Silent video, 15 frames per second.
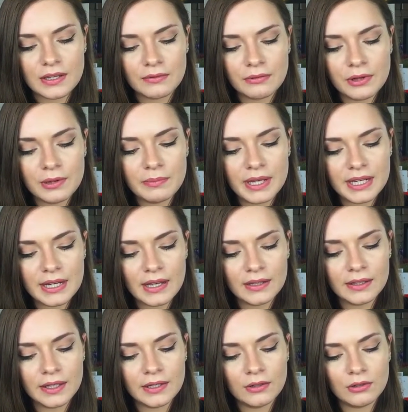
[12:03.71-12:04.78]
I ruined my
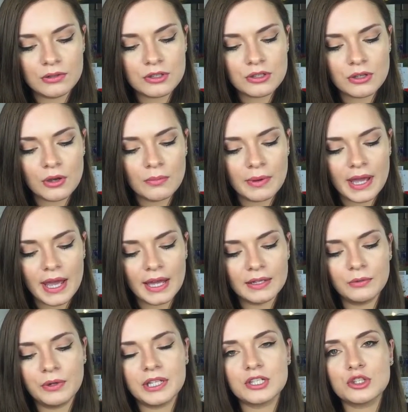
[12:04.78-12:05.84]
nail and also my
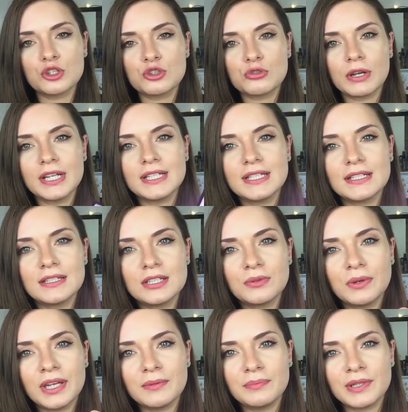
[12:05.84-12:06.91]
hand went straight into it.